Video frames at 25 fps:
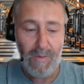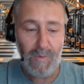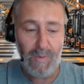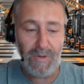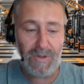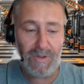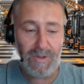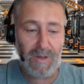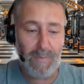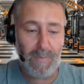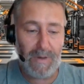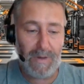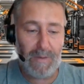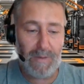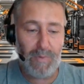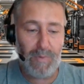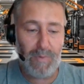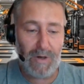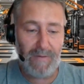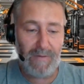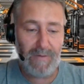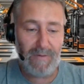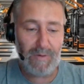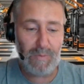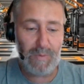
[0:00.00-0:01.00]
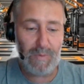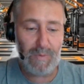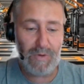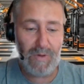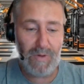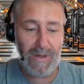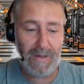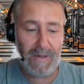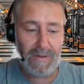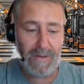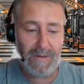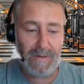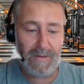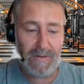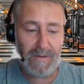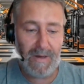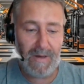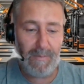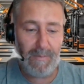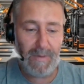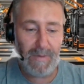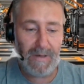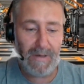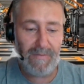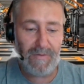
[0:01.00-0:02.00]
which is a big part of what we're doing.
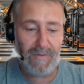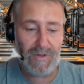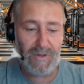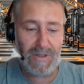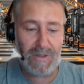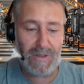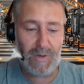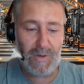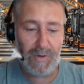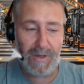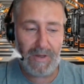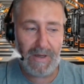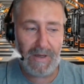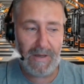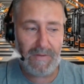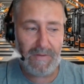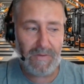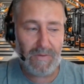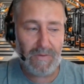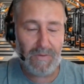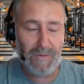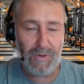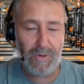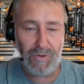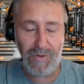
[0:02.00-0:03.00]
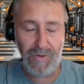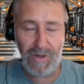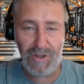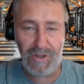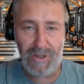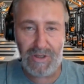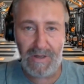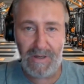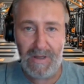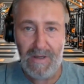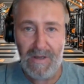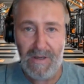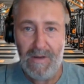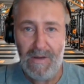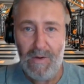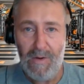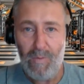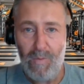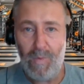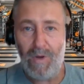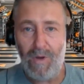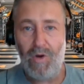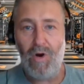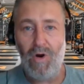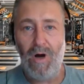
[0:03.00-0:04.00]
I mean, if you're just looking at nutrition,
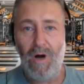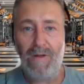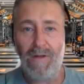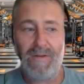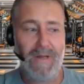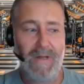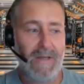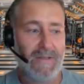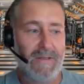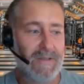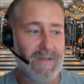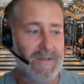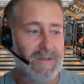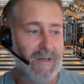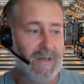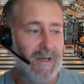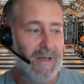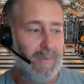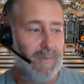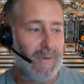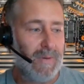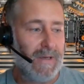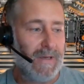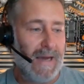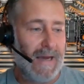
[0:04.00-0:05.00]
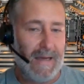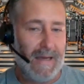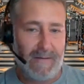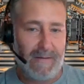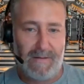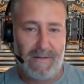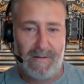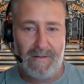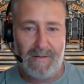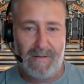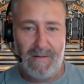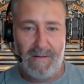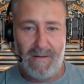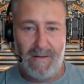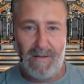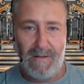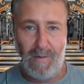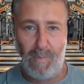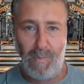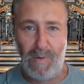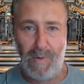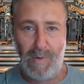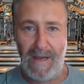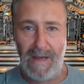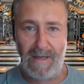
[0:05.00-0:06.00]
we can't necessarily be at the
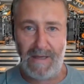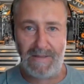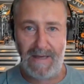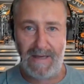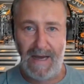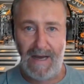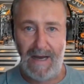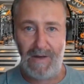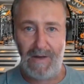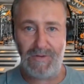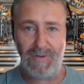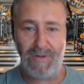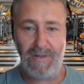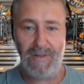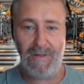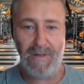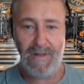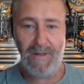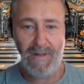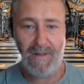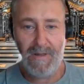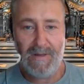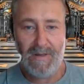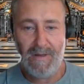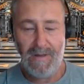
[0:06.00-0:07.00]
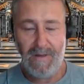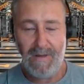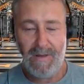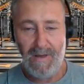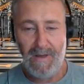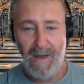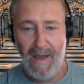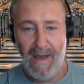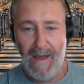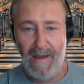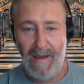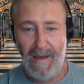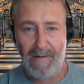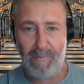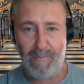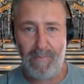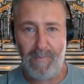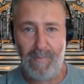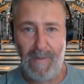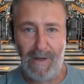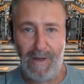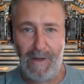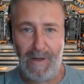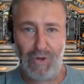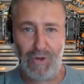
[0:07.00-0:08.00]
player's house and
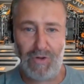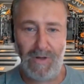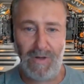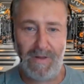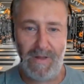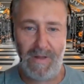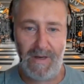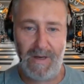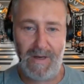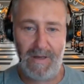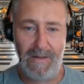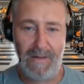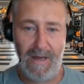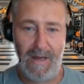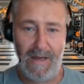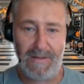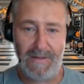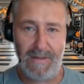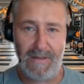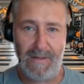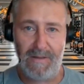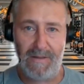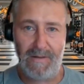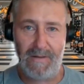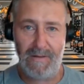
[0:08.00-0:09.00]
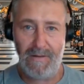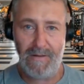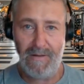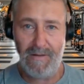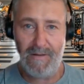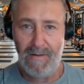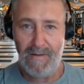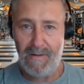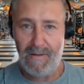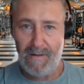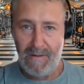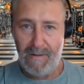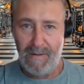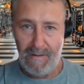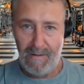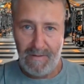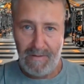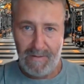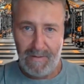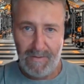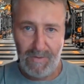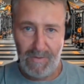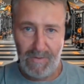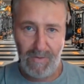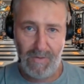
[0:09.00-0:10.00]
make sure that he doesn't
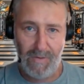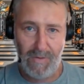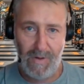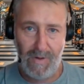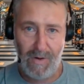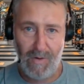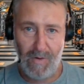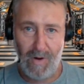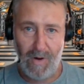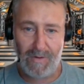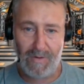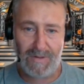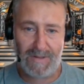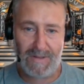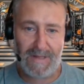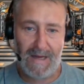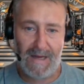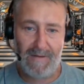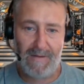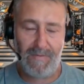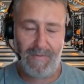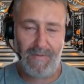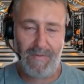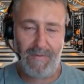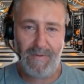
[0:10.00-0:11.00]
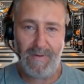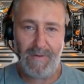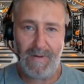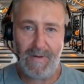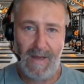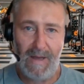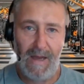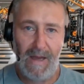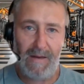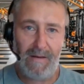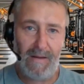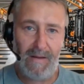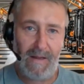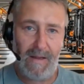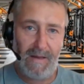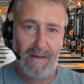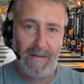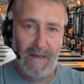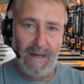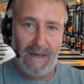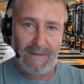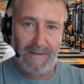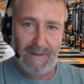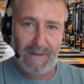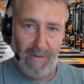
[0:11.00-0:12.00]
do the wrong stuff and that he
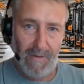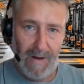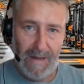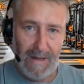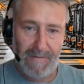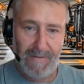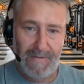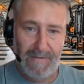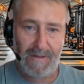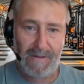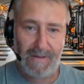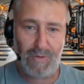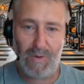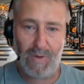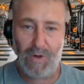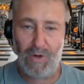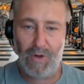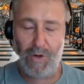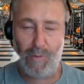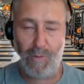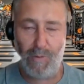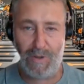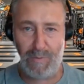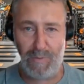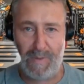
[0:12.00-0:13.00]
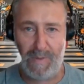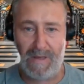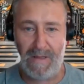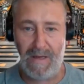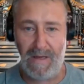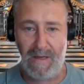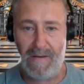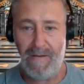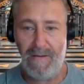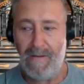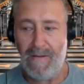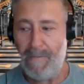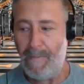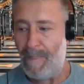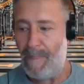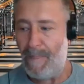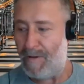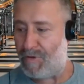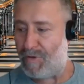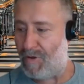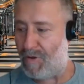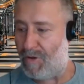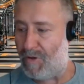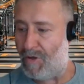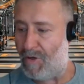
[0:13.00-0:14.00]
does the right things. We can't always be there.
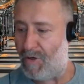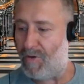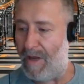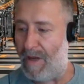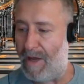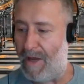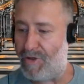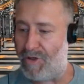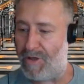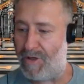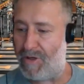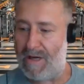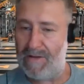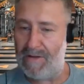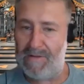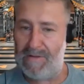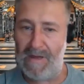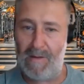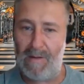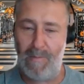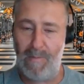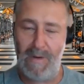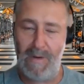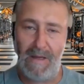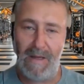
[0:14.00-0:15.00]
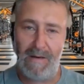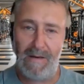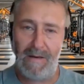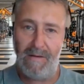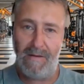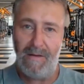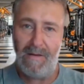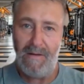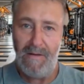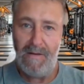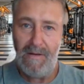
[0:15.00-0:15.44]
So you need to educate them and